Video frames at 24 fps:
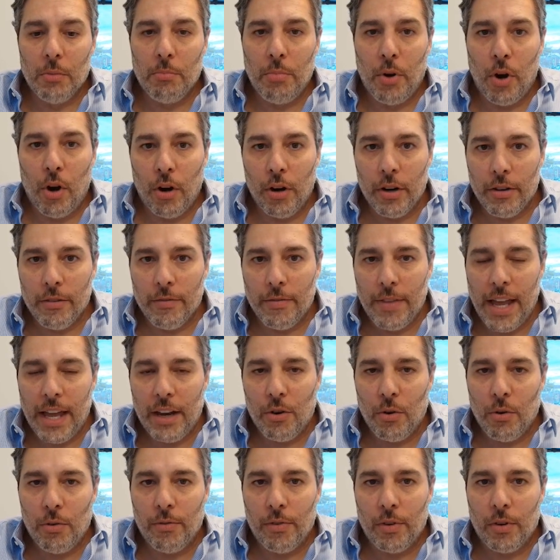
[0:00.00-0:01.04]
part of
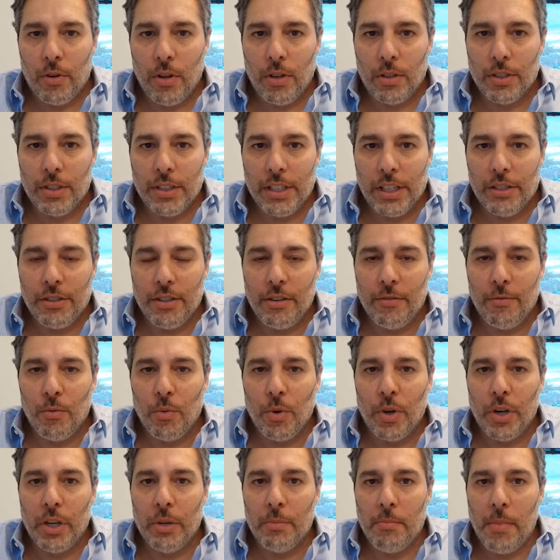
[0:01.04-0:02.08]
that overall
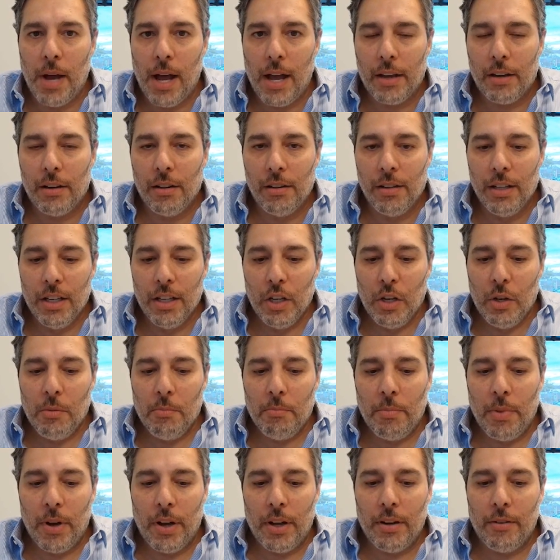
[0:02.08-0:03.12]
60-40 model.
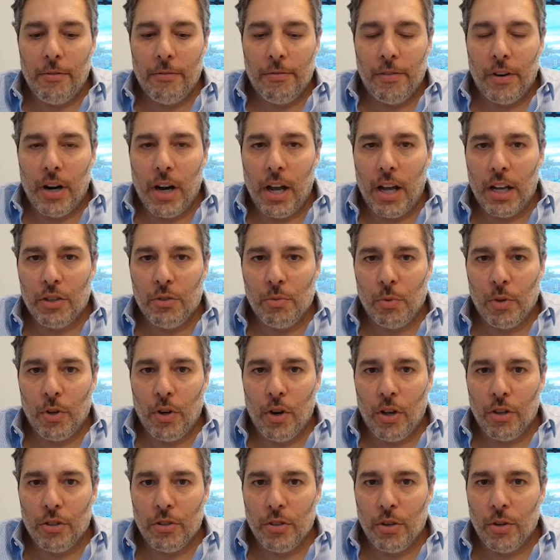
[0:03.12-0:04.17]
But for us,
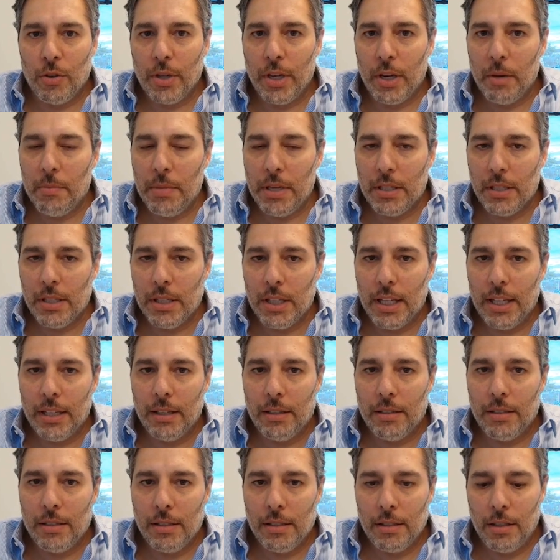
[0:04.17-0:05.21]
we're also can be
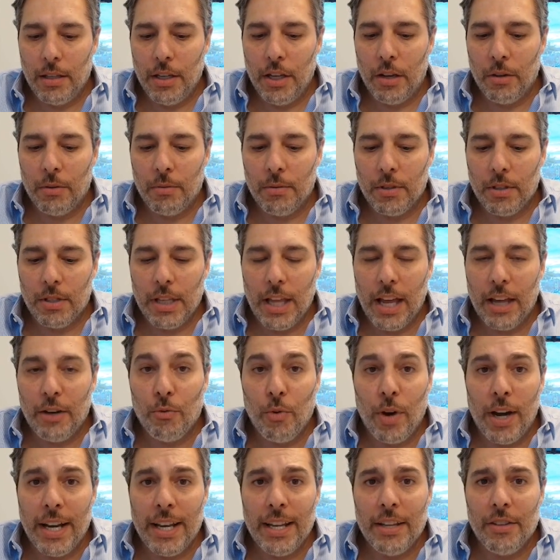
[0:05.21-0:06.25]
slide
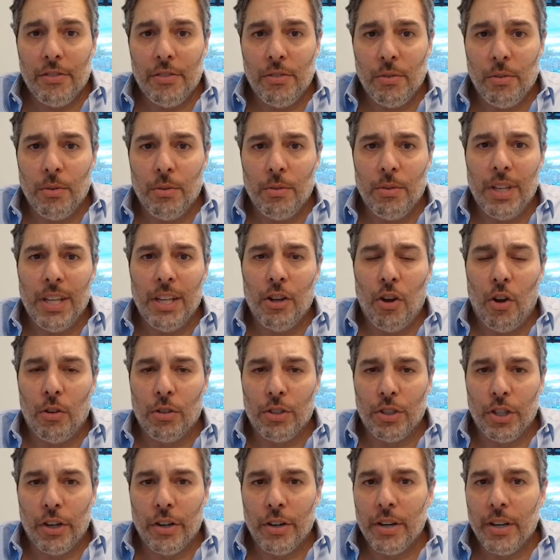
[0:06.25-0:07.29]
right into the
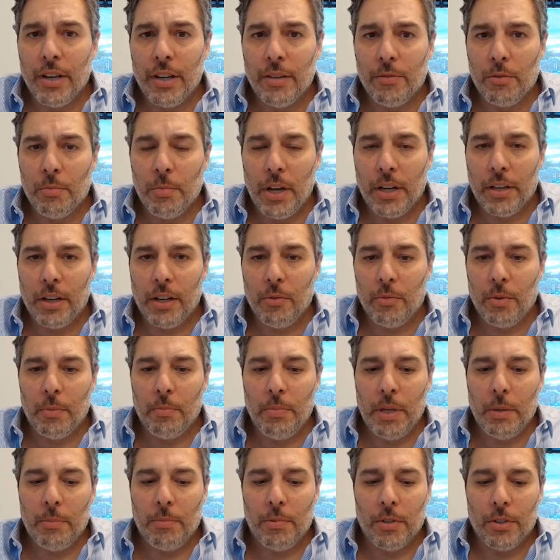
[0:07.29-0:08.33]
alternatives bucket where
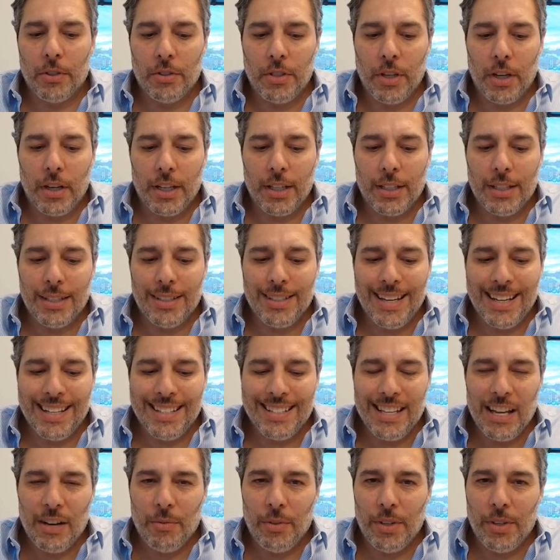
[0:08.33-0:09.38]
people are starting to say it's not